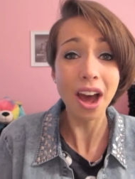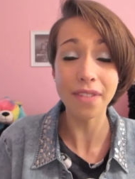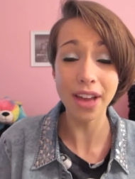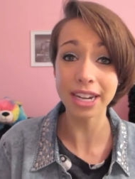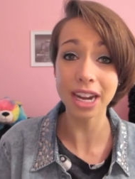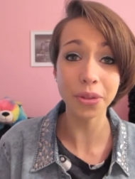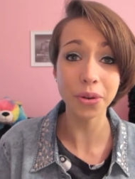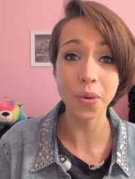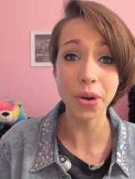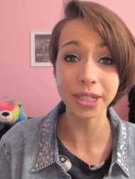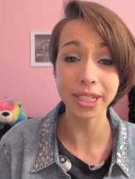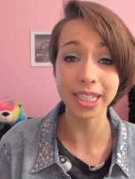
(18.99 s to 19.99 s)
of any other
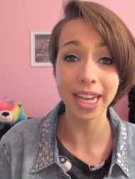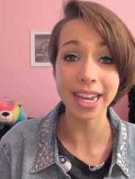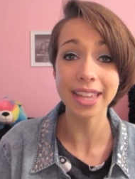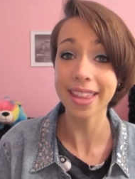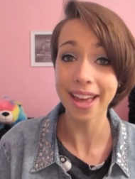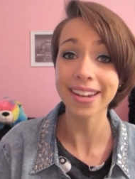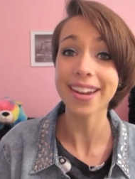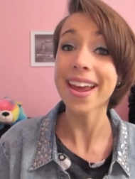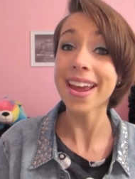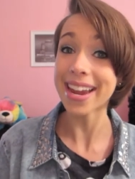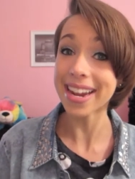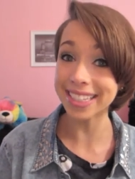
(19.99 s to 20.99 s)
word to say than
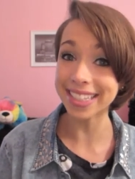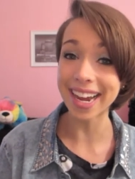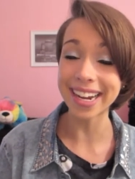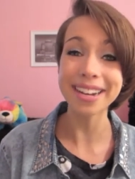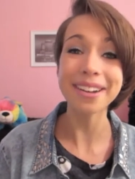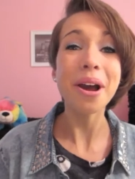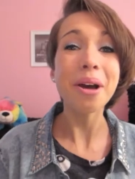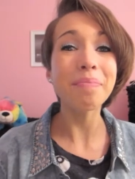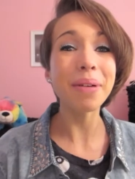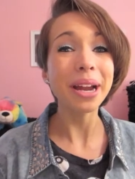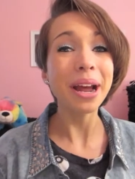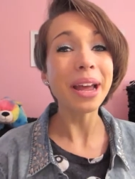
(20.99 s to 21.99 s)
excited,
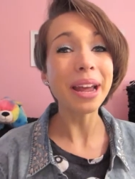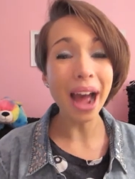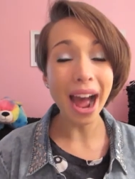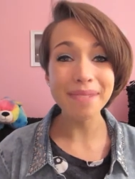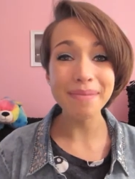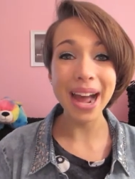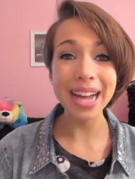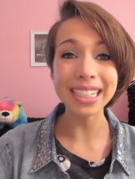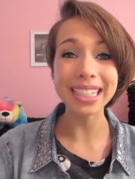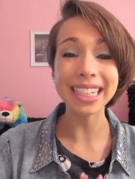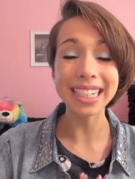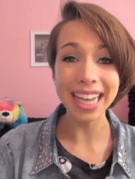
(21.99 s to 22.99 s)
but
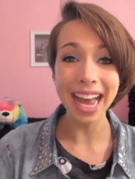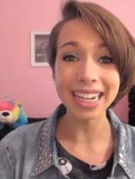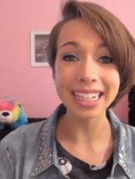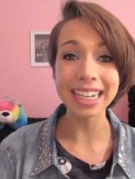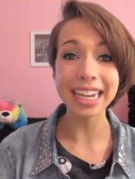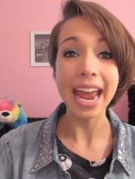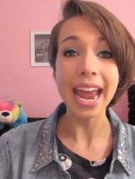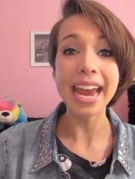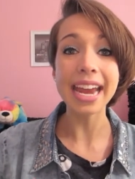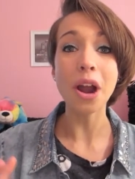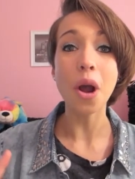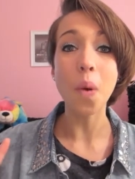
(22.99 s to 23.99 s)
IMATS is exactly
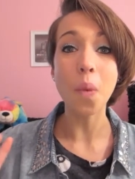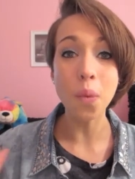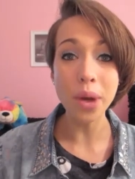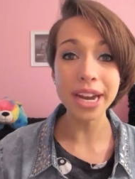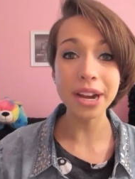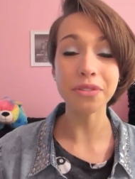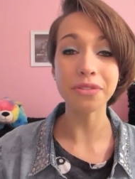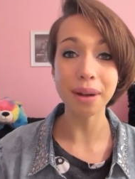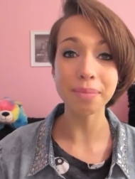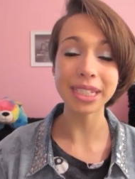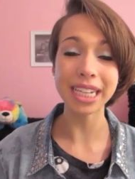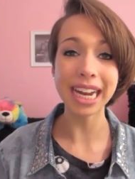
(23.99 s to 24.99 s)
a week
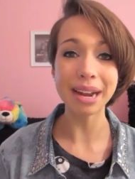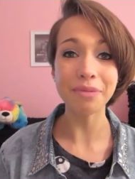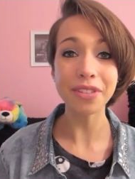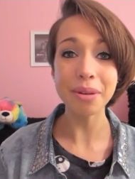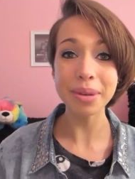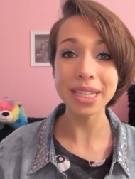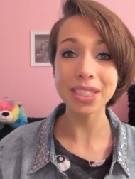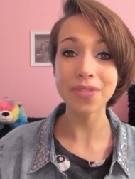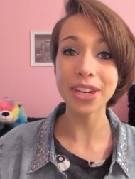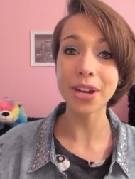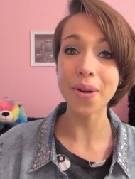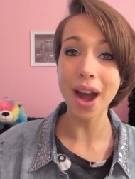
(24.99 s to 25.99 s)
from today. I'm filming this
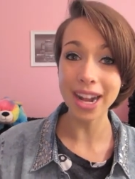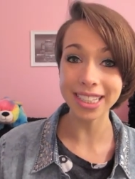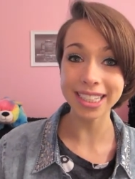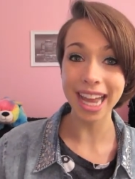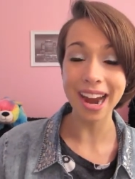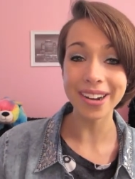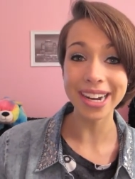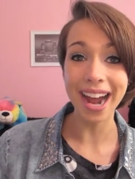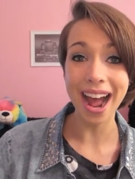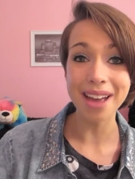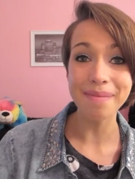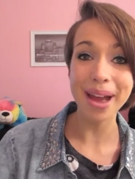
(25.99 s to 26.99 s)
video on Saturday.
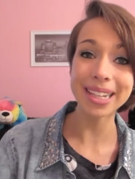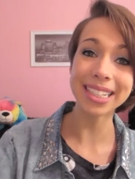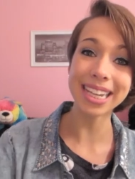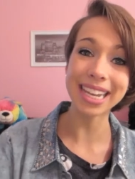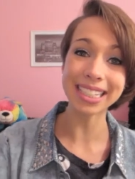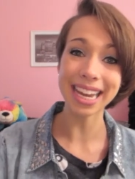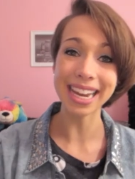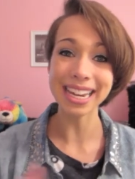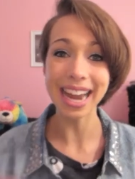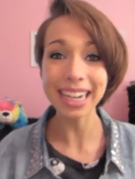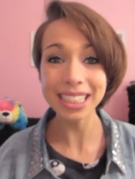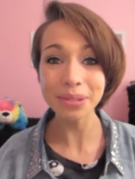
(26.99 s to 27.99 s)
IMATS is
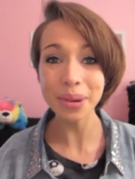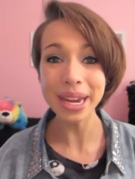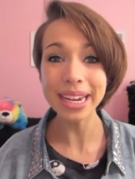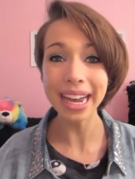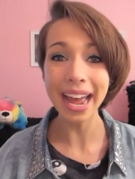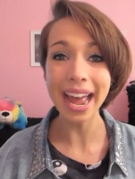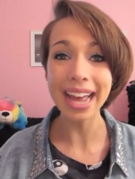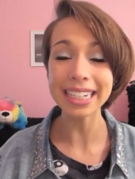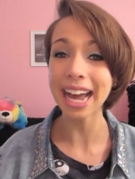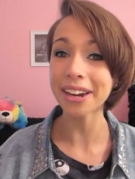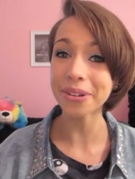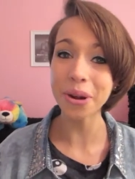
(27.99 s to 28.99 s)
next week, and
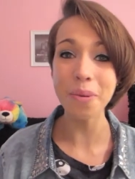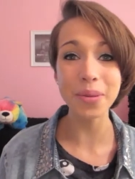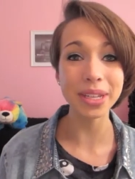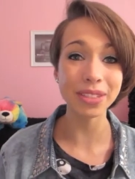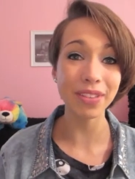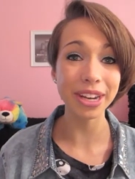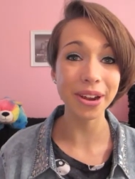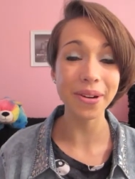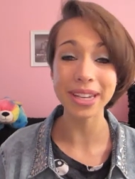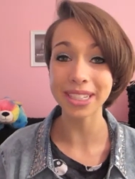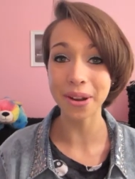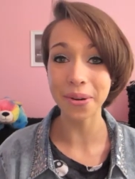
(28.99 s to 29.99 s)
I don't know when this video
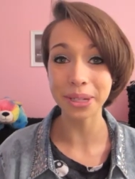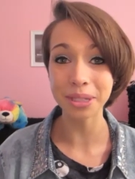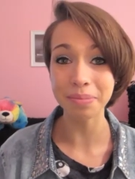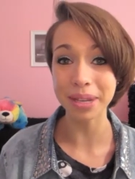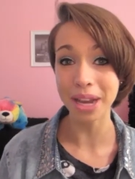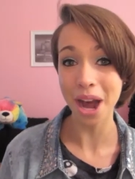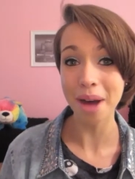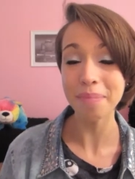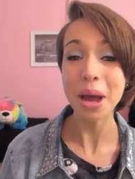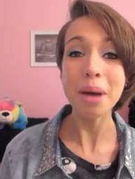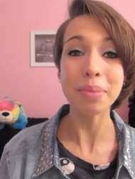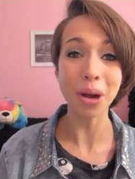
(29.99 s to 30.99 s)
is going to be
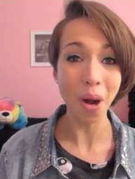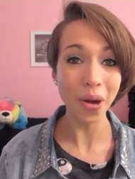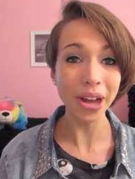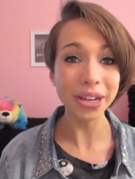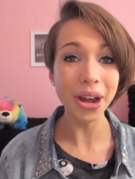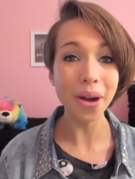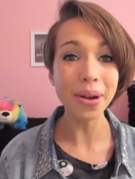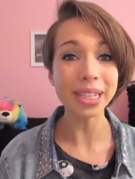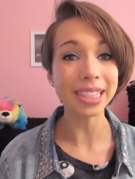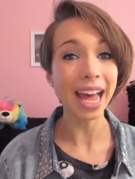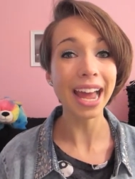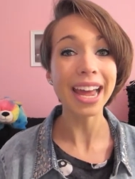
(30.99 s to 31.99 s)
up, but all I know
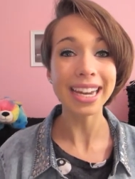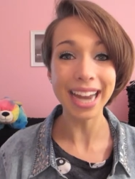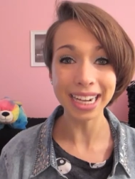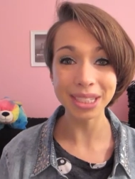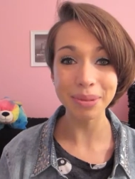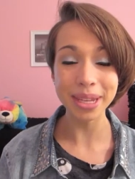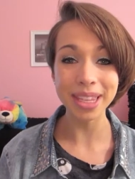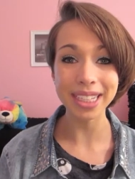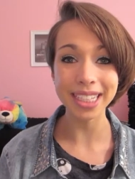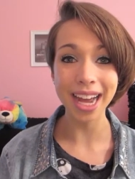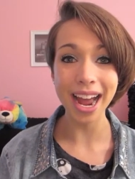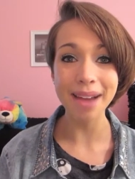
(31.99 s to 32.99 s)
is that next week
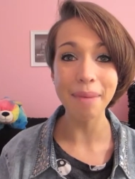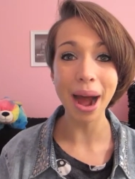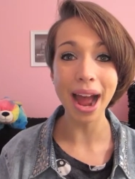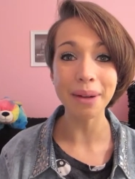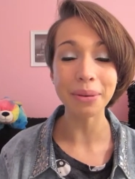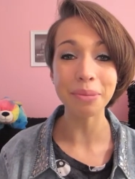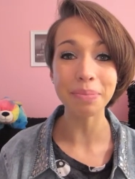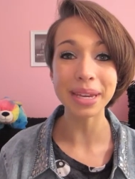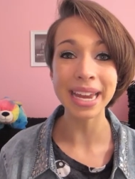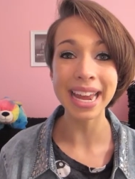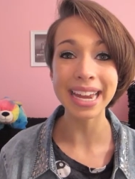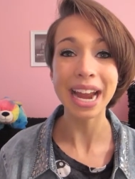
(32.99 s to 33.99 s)
this time, I will
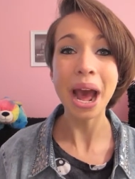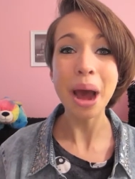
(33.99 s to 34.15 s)
be in